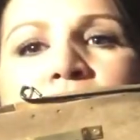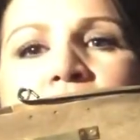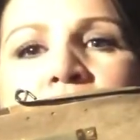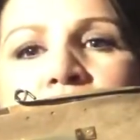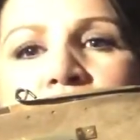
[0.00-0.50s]

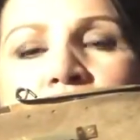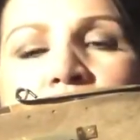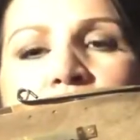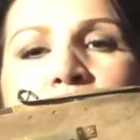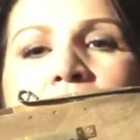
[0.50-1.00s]
hangers on
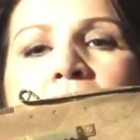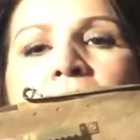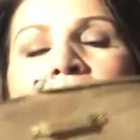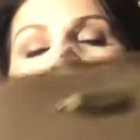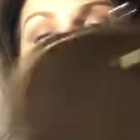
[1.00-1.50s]
the
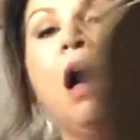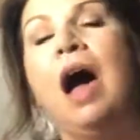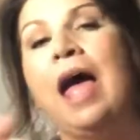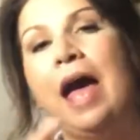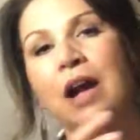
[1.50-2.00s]
back.
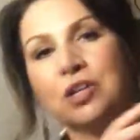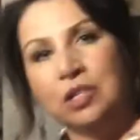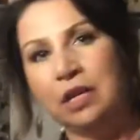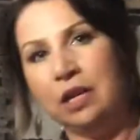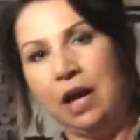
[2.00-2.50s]
I
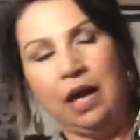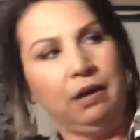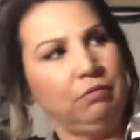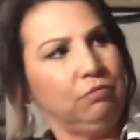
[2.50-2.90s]
actually uh,